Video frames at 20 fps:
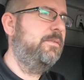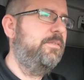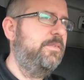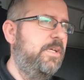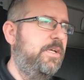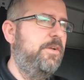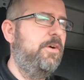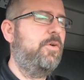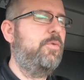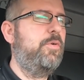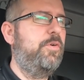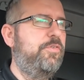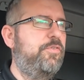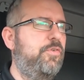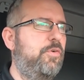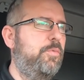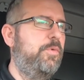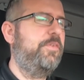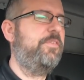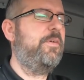So not quite
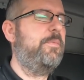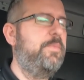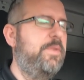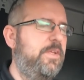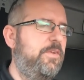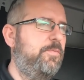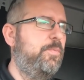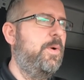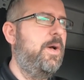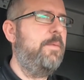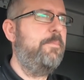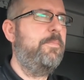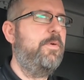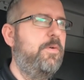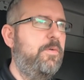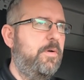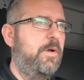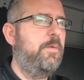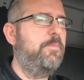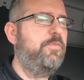sure what's up with this one,
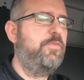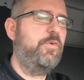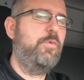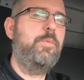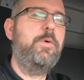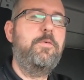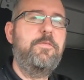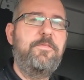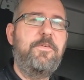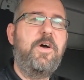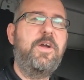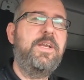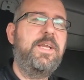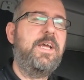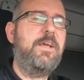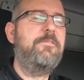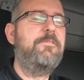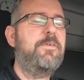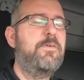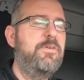but I'm sure we'll
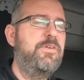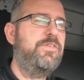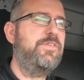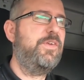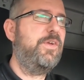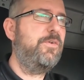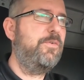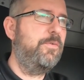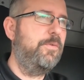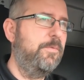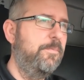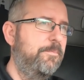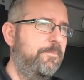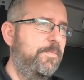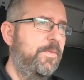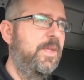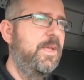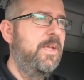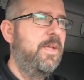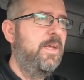find out very soon.
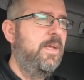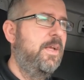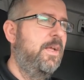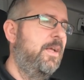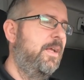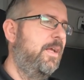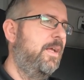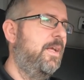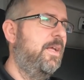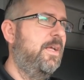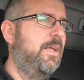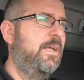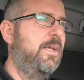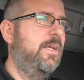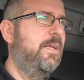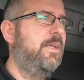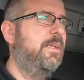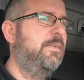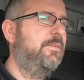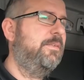
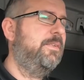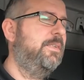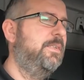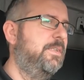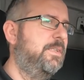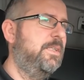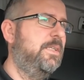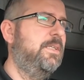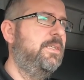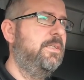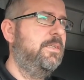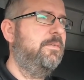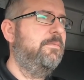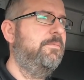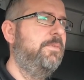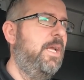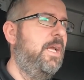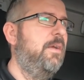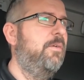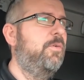And
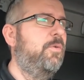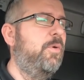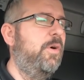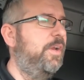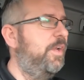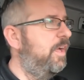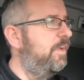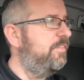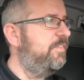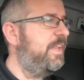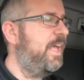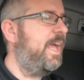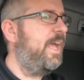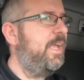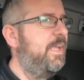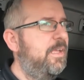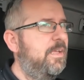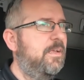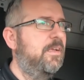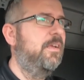yeah, quite a nice
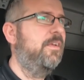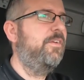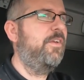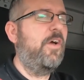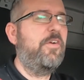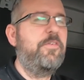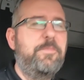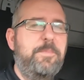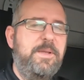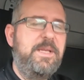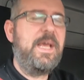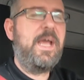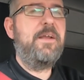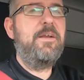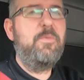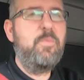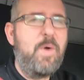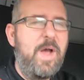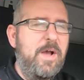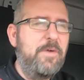day. Nice to be
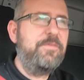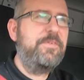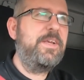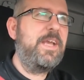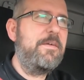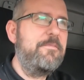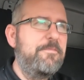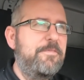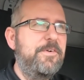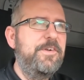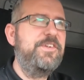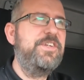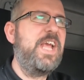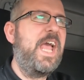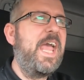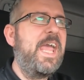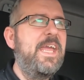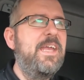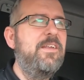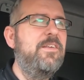down in Wales again for a
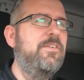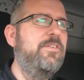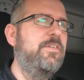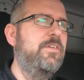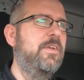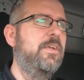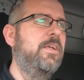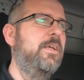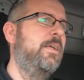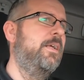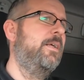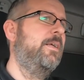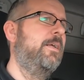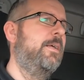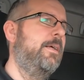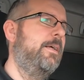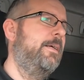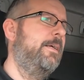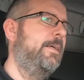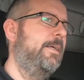change.
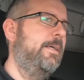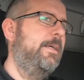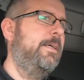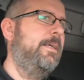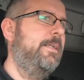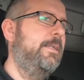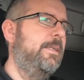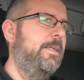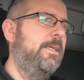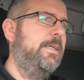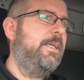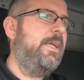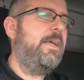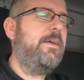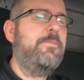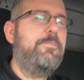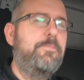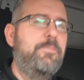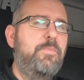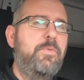And
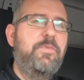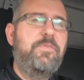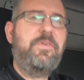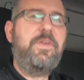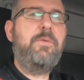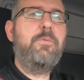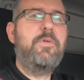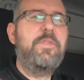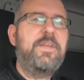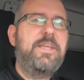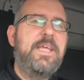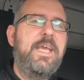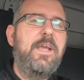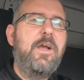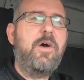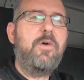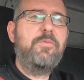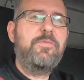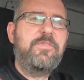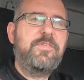yeah, we'll see what the
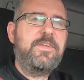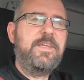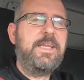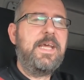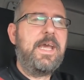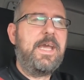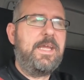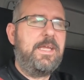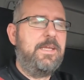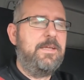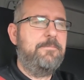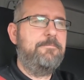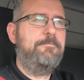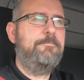day holds today.